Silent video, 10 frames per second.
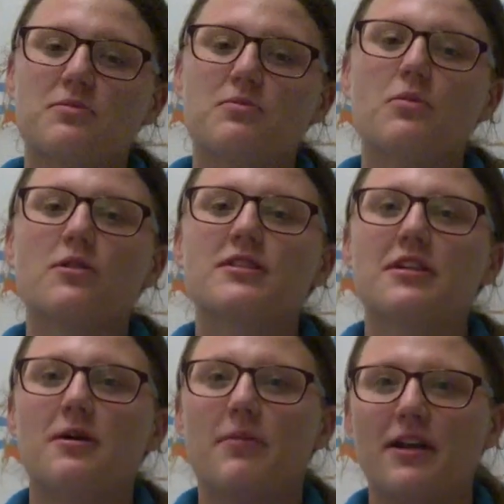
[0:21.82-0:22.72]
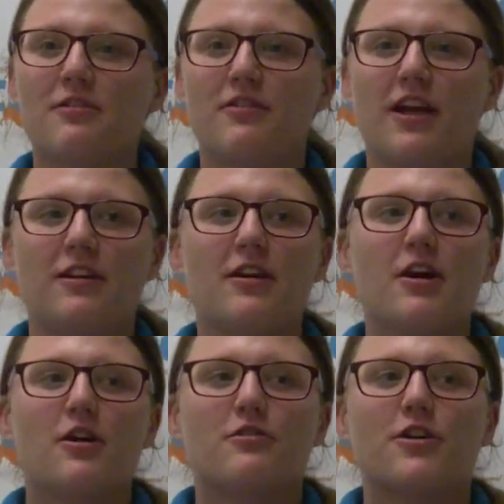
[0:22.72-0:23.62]
Mostly a benefit
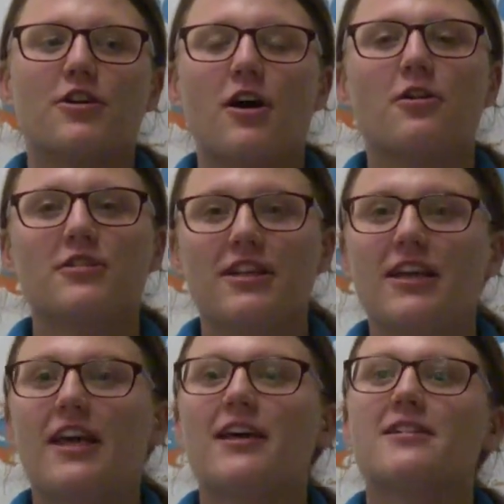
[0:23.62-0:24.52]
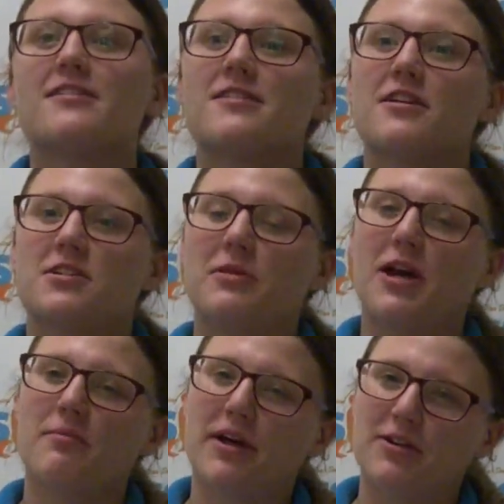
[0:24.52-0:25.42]
for not only the kids to
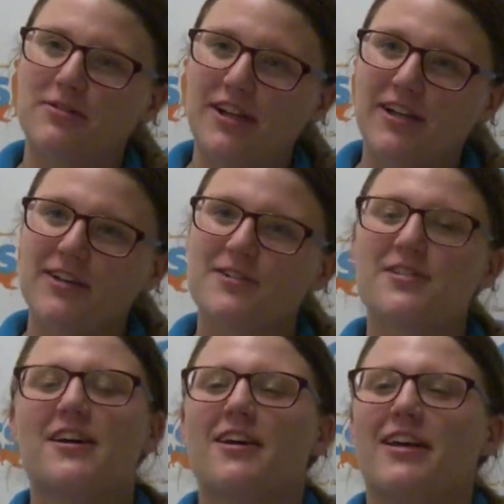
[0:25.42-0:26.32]
become better readers,